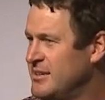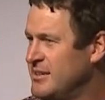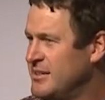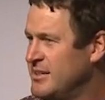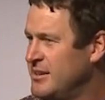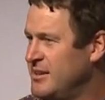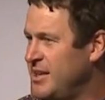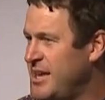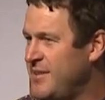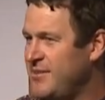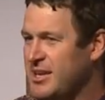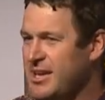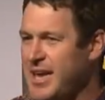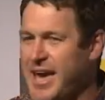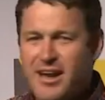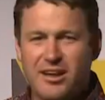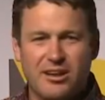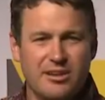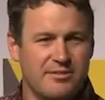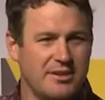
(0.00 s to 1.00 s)
You have a
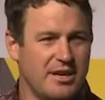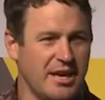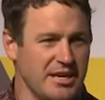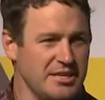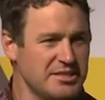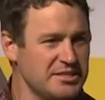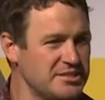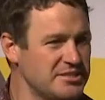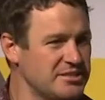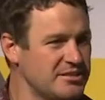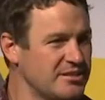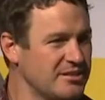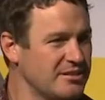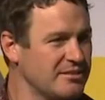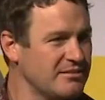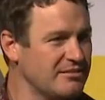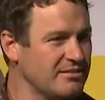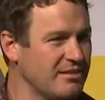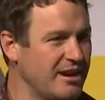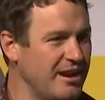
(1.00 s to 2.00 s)
gaggle of geese,
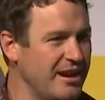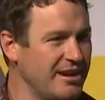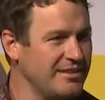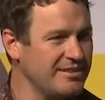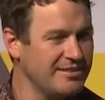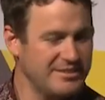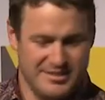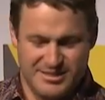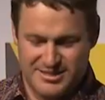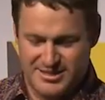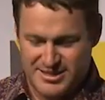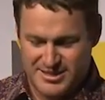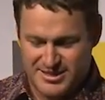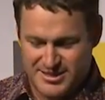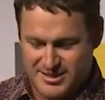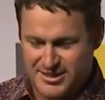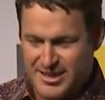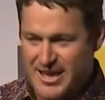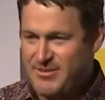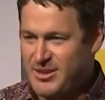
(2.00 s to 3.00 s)
right?
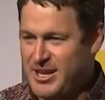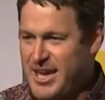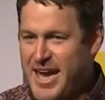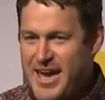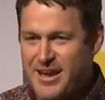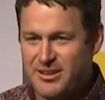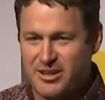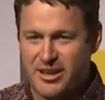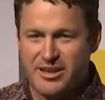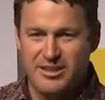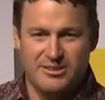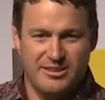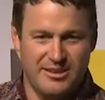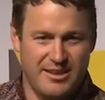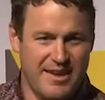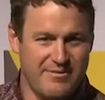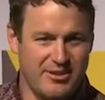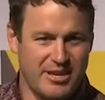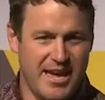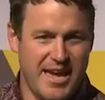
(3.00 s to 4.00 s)
You have a kaggle, no, you
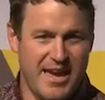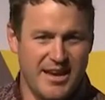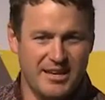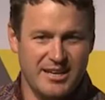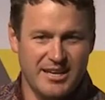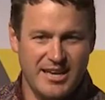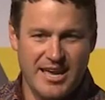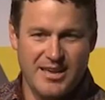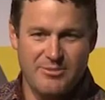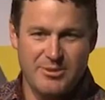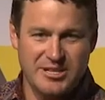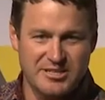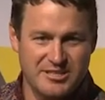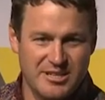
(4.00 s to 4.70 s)
have a kaggle of Kiwis.